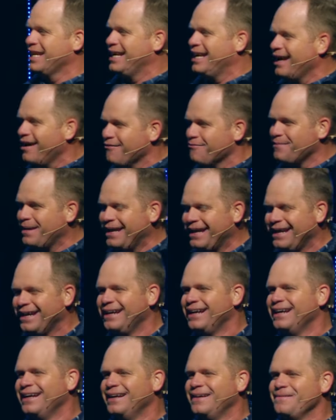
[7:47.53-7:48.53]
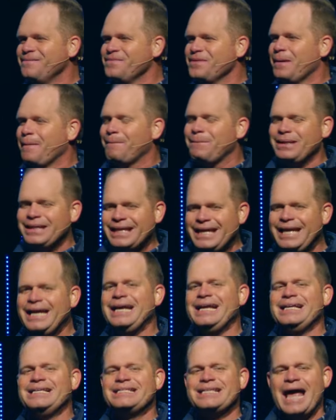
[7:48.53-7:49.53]
to give me,
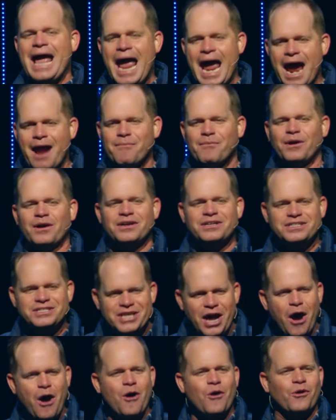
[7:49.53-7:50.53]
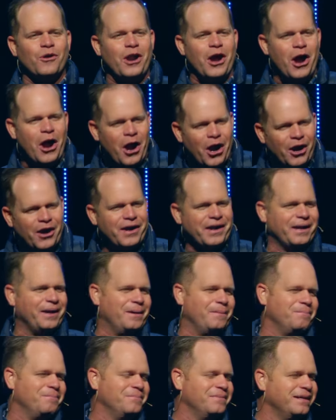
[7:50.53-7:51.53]
please, hammer, don't hurt
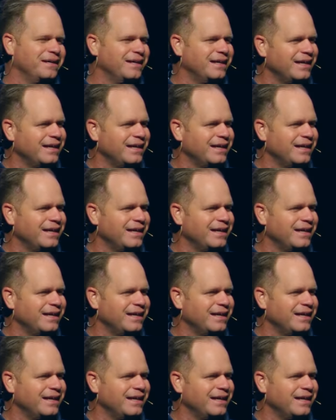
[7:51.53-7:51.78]
them.